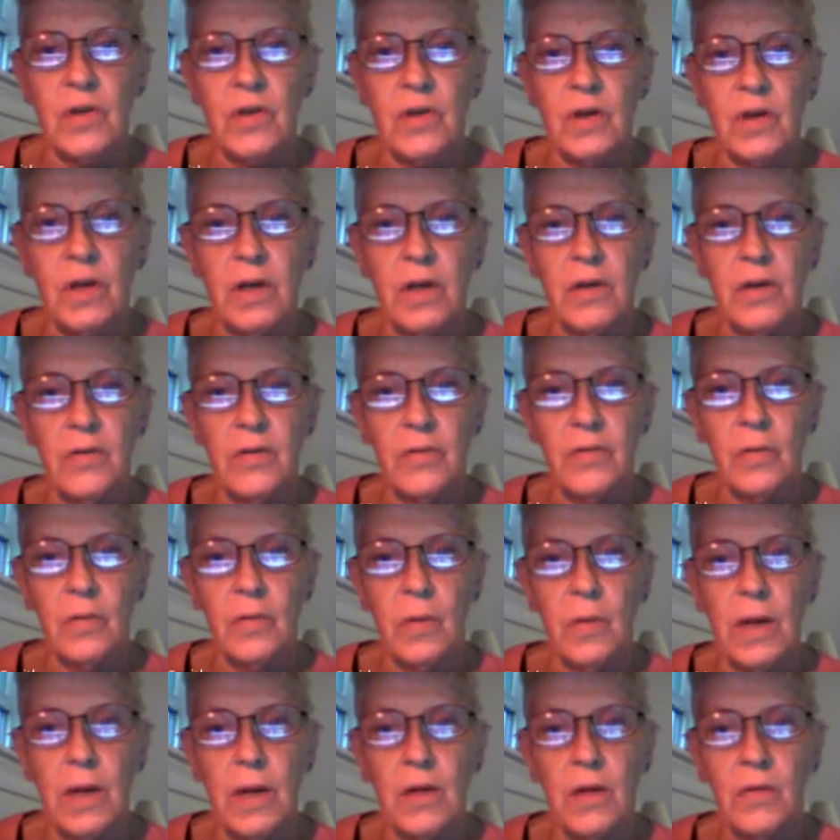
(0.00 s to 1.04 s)

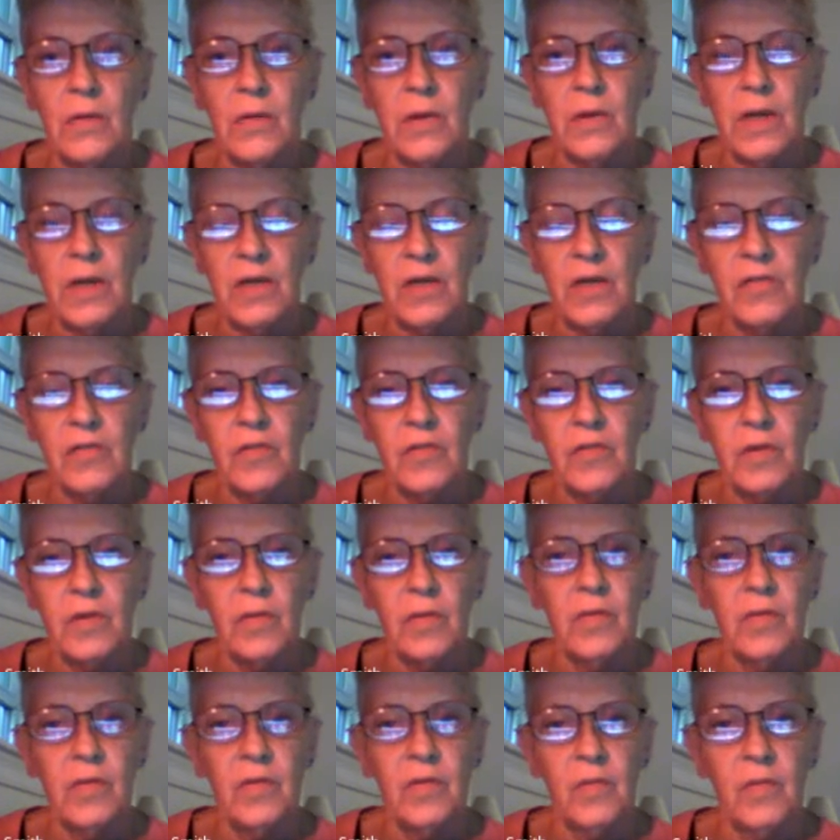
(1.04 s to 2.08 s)
throughout the history
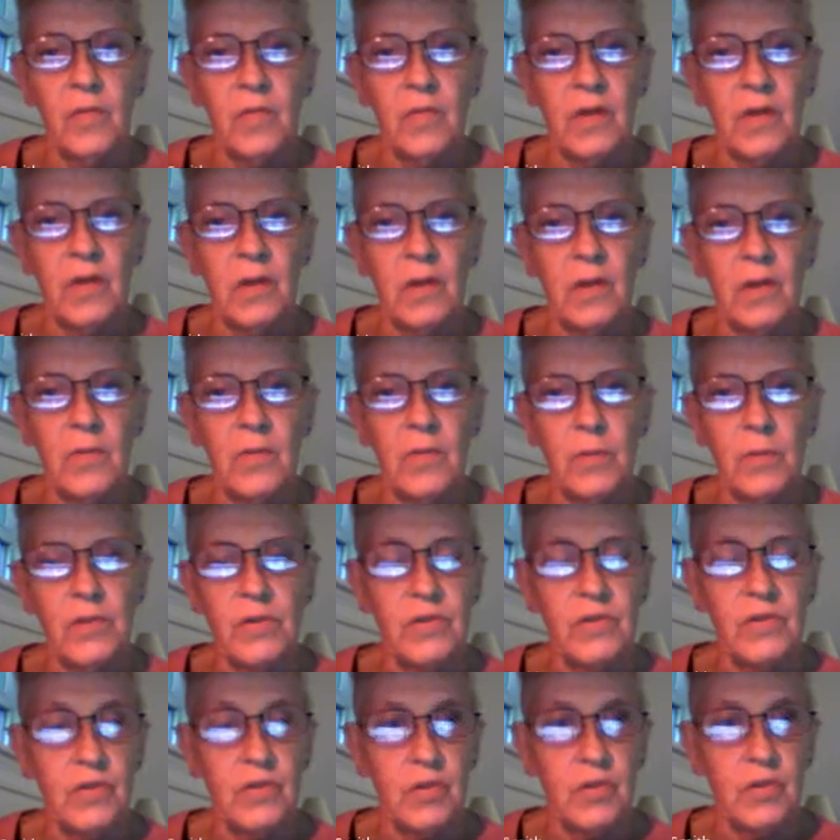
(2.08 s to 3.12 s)
of this field, which
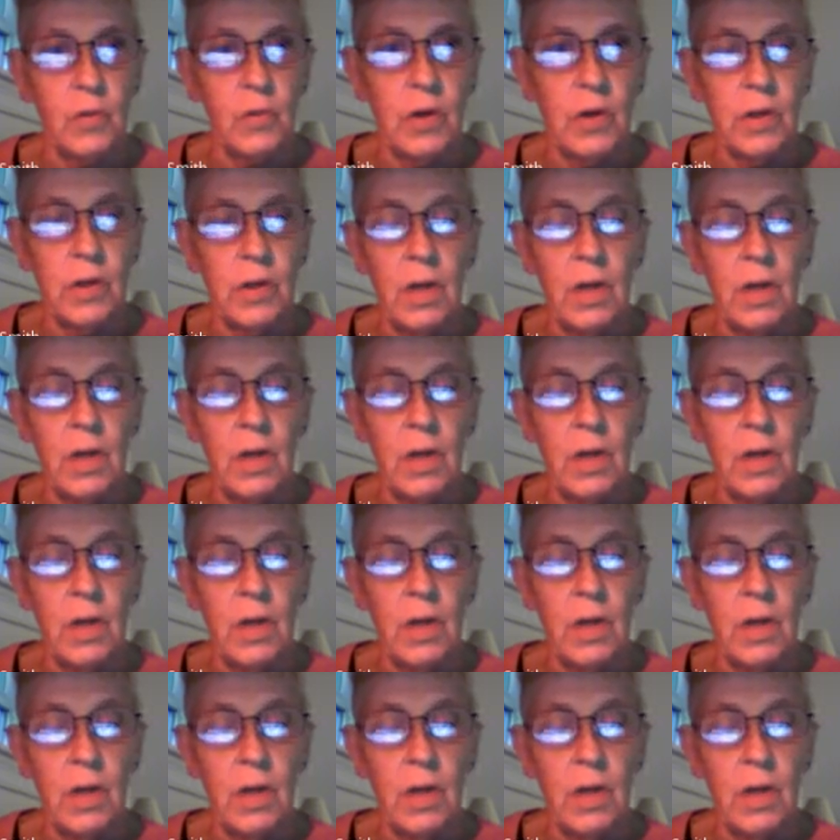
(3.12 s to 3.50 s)
is short.